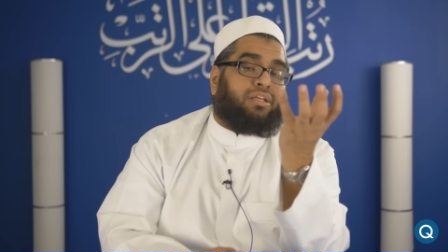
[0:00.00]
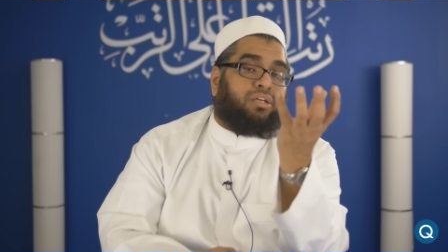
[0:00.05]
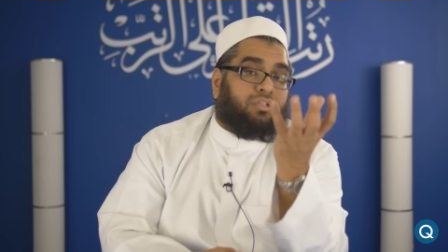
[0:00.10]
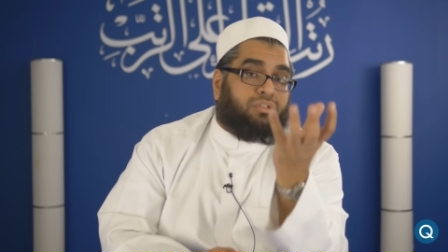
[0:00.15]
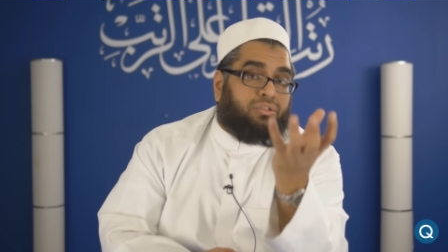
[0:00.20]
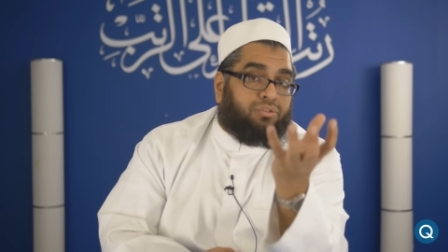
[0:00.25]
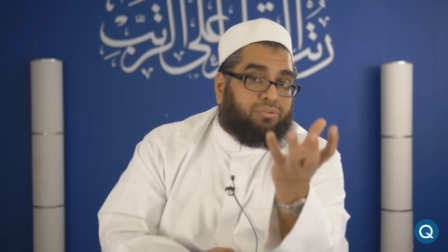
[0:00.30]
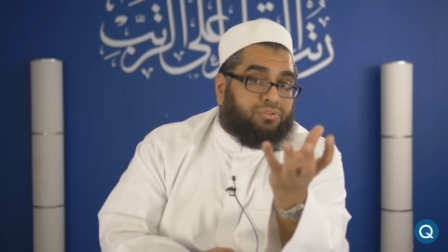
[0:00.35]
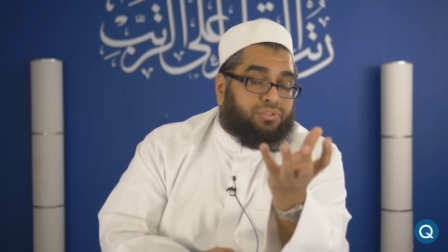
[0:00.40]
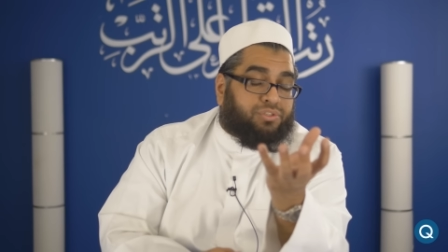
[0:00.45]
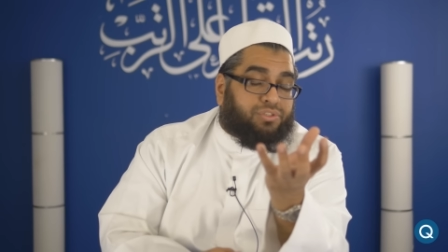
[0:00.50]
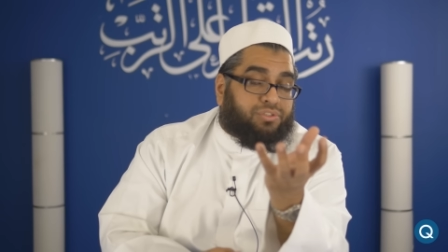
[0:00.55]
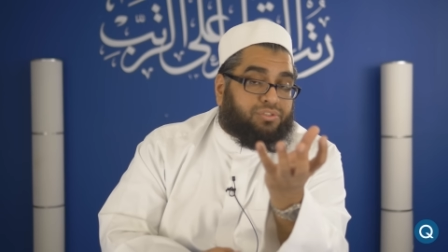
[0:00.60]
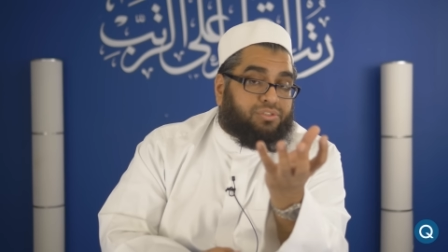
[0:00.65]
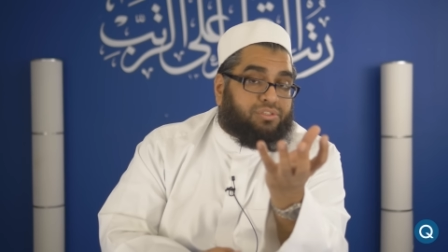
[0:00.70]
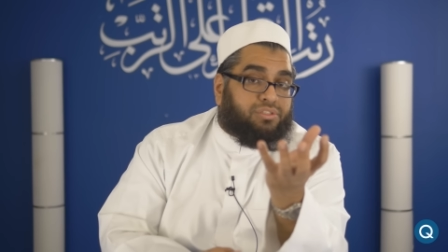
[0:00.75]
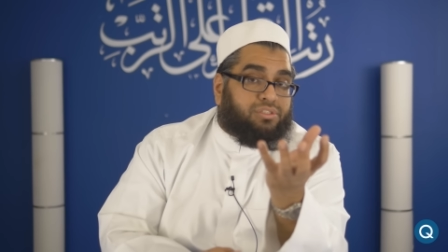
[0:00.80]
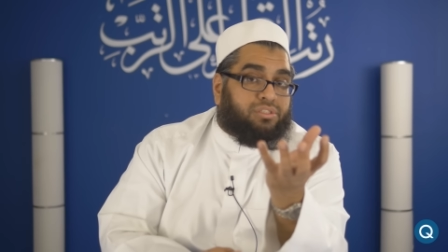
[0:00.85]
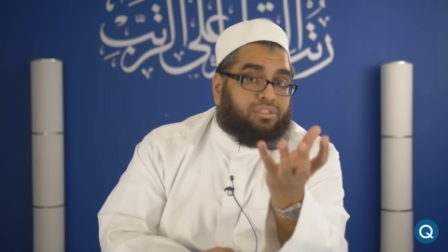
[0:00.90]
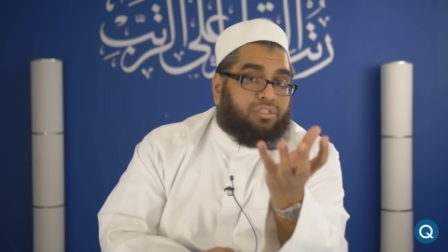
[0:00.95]

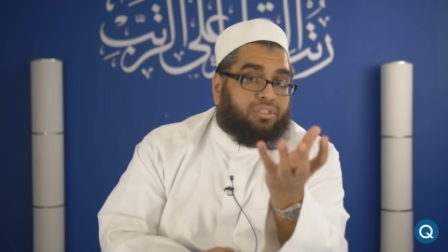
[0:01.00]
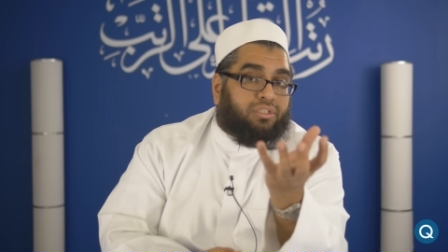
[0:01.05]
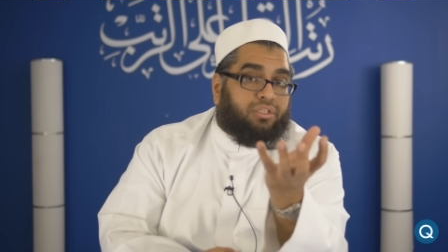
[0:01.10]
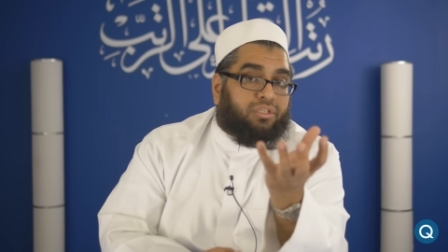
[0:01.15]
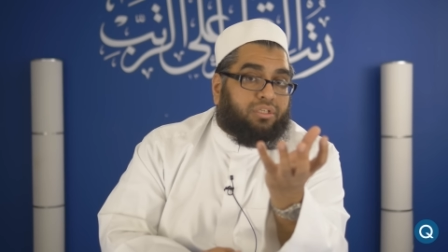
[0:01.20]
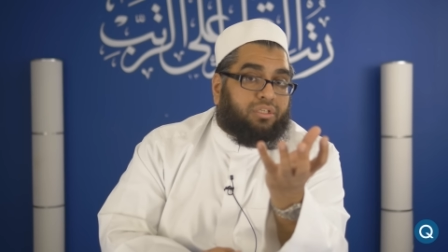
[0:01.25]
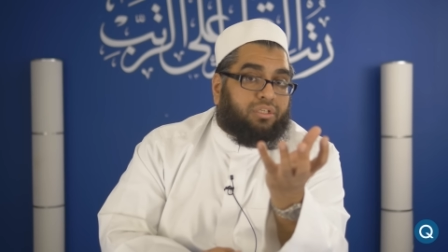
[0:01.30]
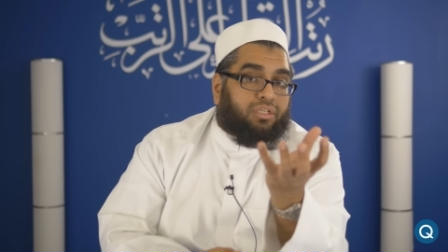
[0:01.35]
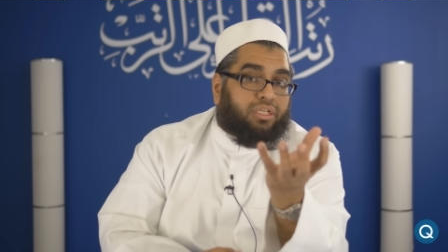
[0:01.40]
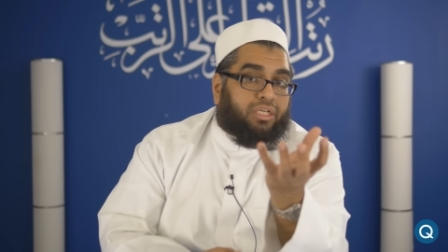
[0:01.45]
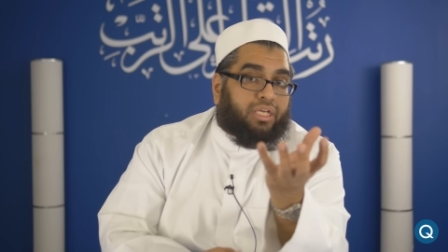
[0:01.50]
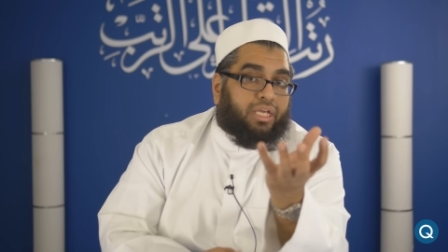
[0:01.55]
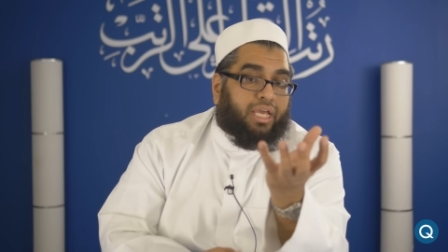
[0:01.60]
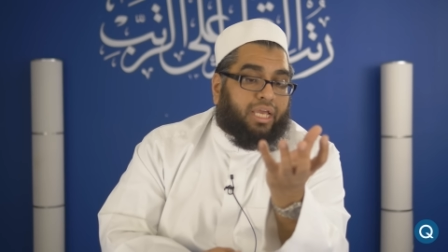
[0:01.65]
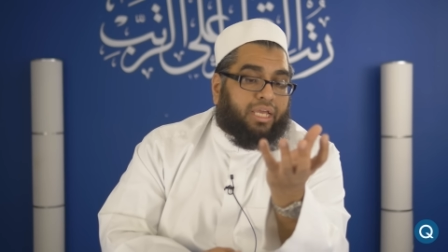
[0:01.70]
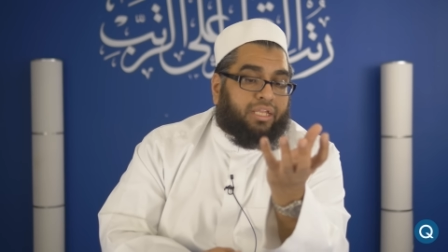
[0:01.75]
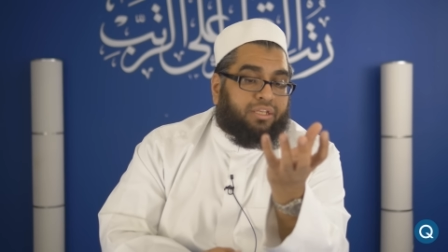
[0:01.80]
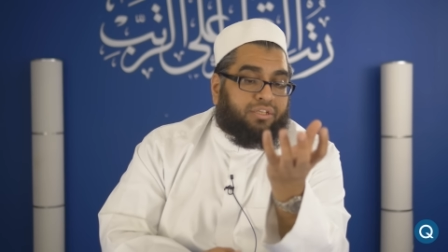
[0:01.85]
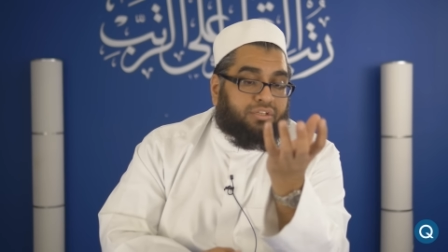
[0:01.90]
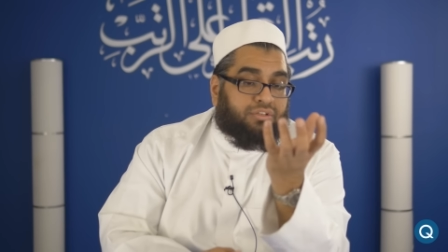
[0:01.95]
conclusions
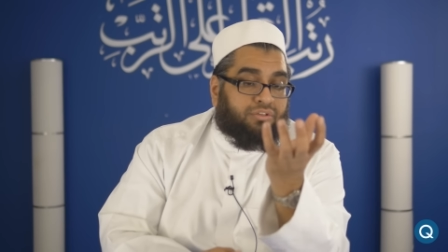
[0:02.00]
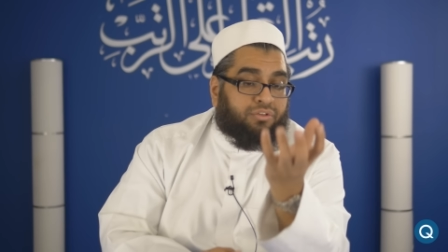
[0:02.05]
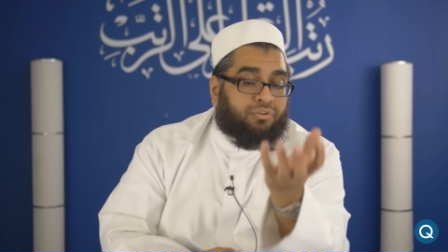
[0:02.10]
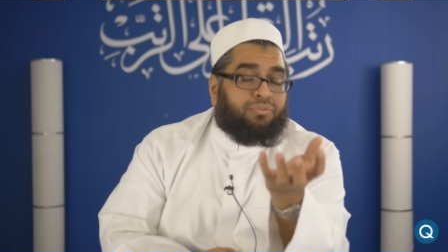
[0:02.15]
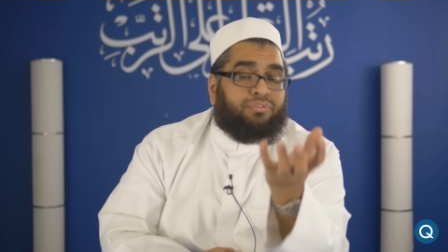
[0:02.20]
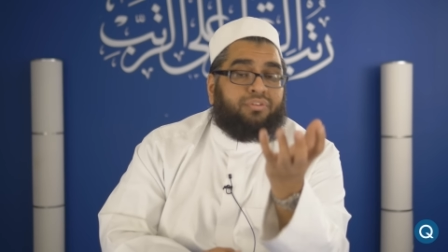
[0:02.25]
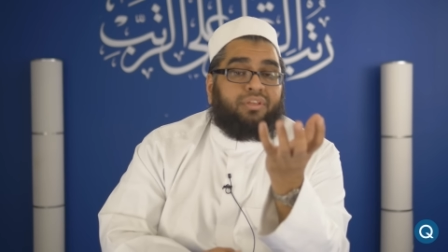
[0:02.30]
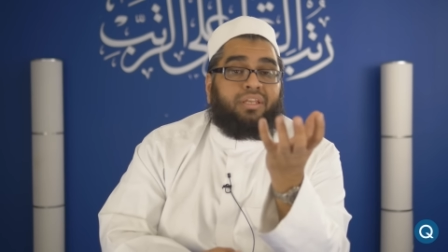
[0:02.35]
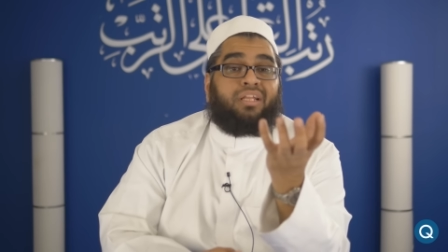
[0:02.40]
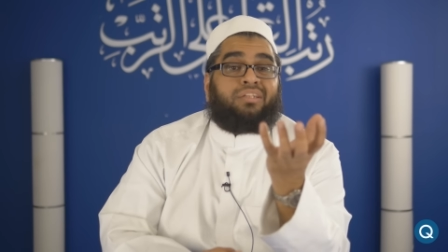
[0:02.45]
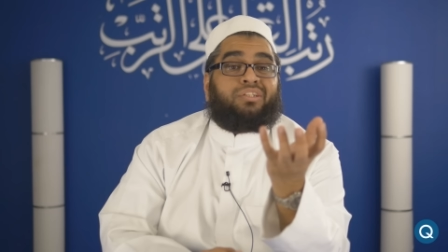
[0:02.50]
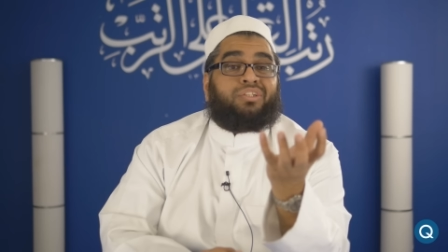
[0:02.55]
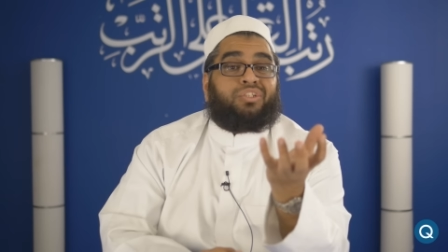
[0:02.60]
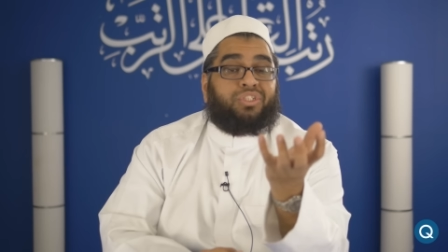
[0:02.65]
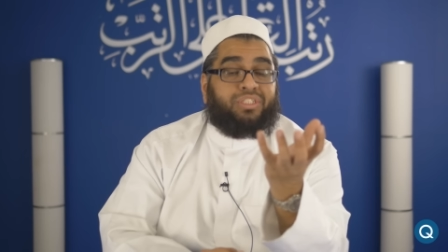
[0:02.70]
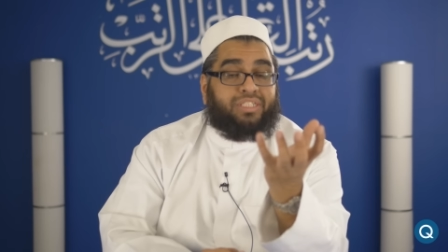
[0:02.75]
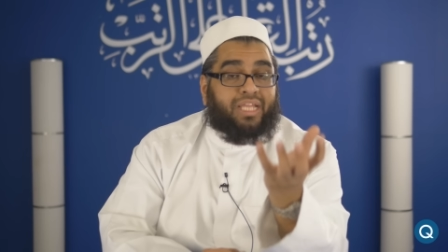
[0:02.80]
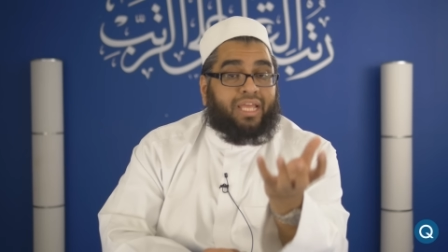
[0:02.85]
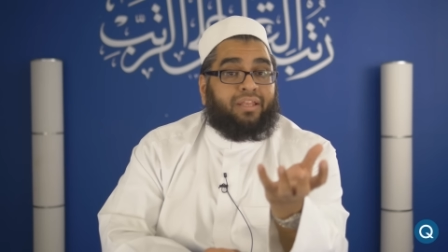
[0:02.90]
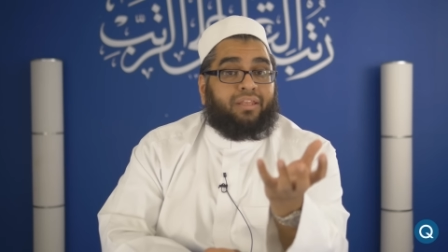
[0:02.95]
and deduce an
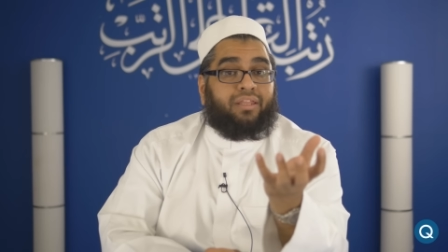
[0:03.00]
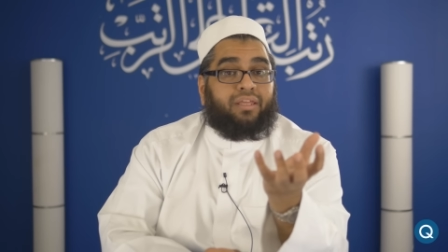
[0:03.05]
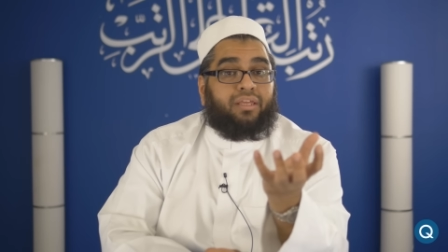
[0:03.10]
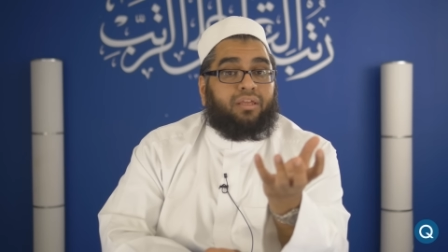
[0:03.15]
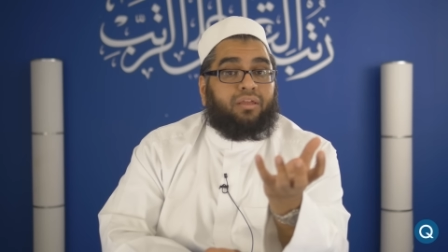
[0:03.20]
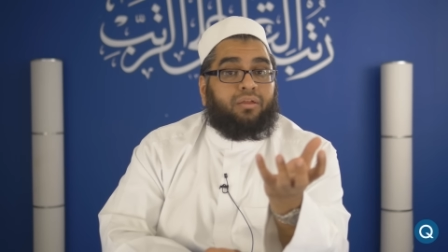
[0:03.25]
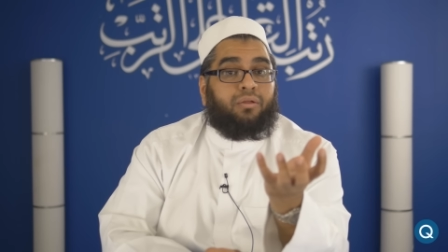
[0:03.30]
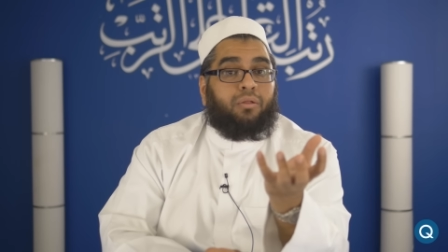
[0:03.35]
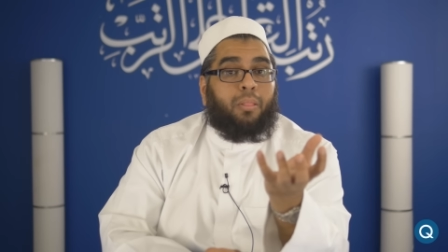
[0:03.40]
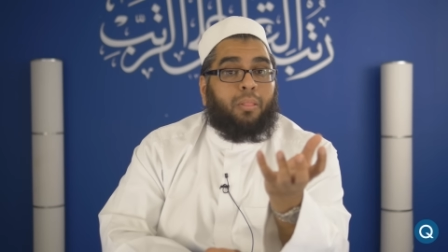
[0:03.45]
understanding.